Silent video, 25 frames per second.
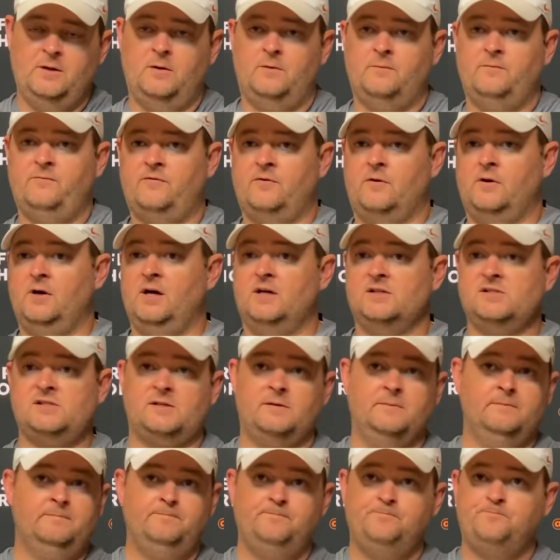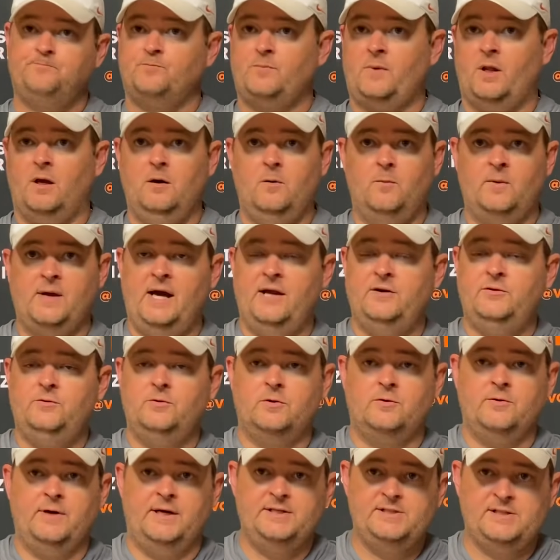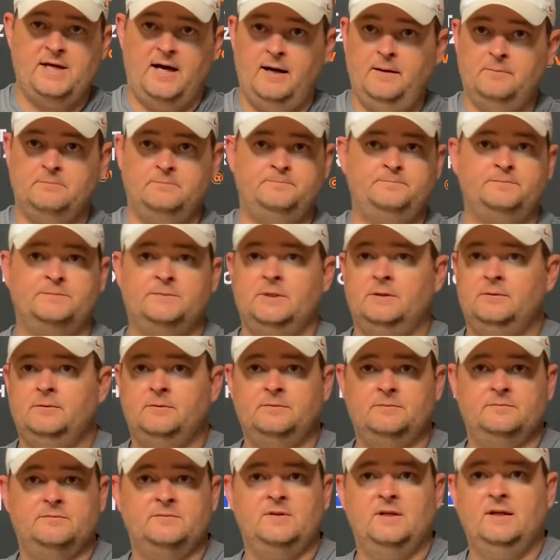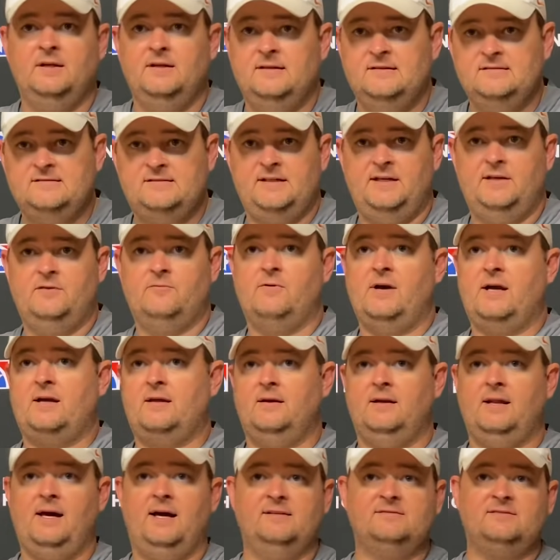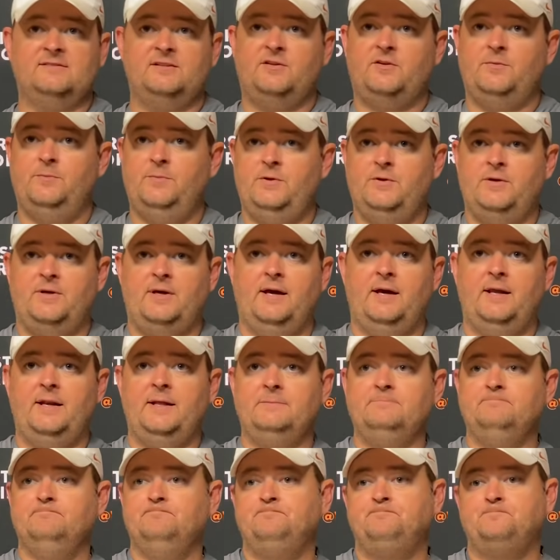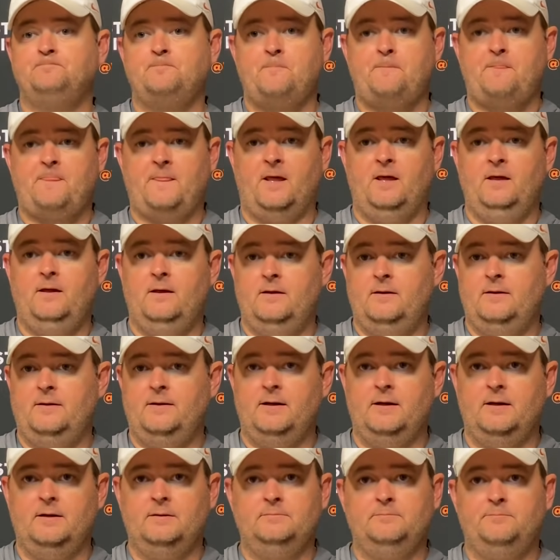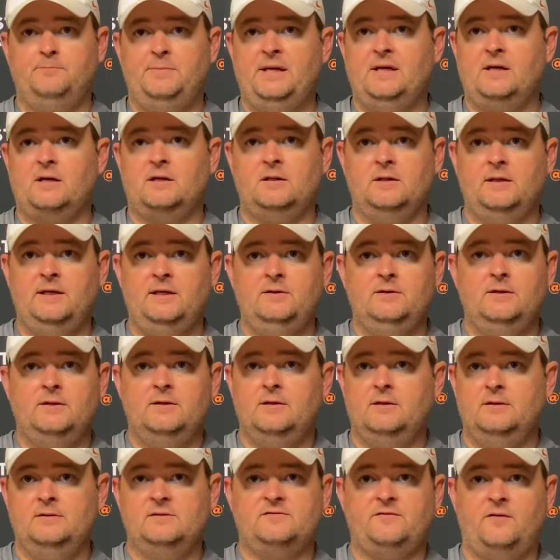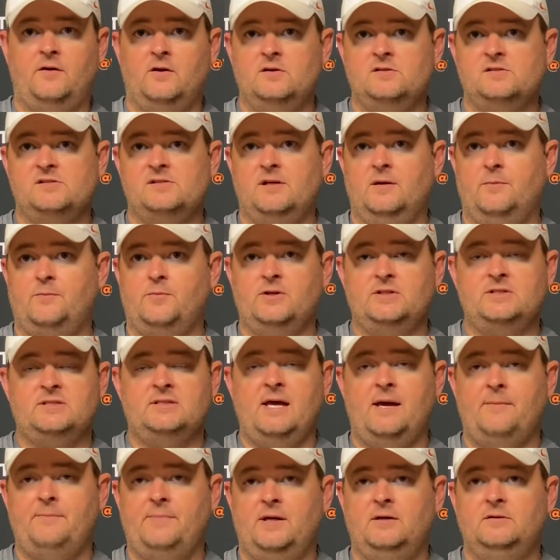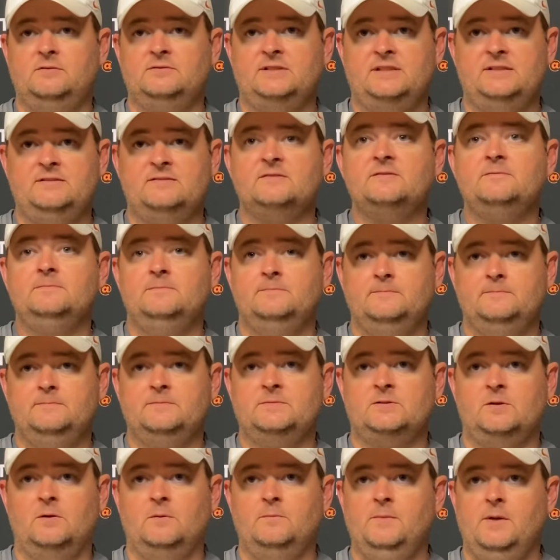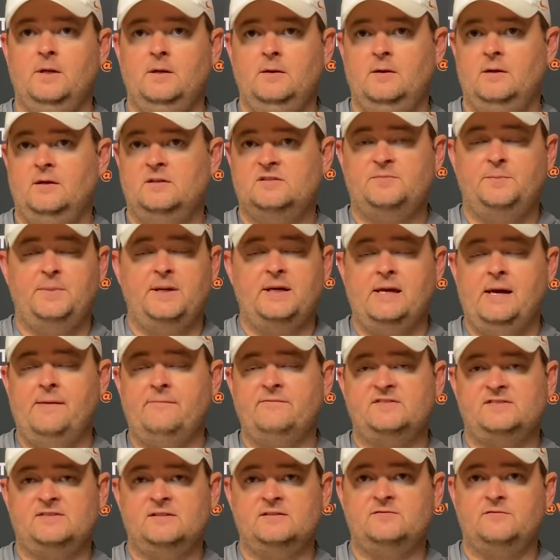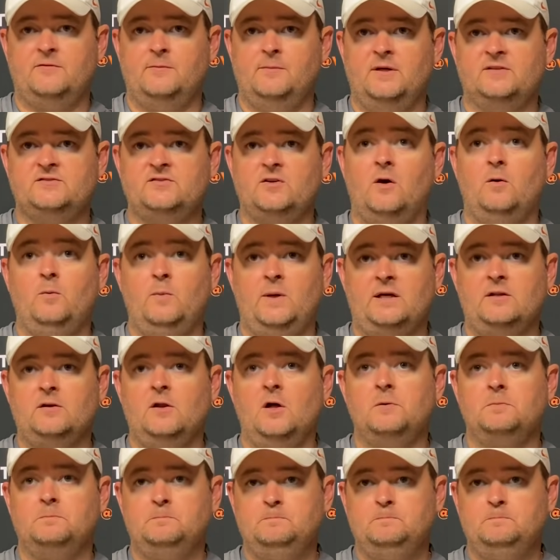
for us, we got to do a great job seeing, recognizing, communicating, and being clean as far as pre-snap penalties. So it's a big emphasis from us all week long.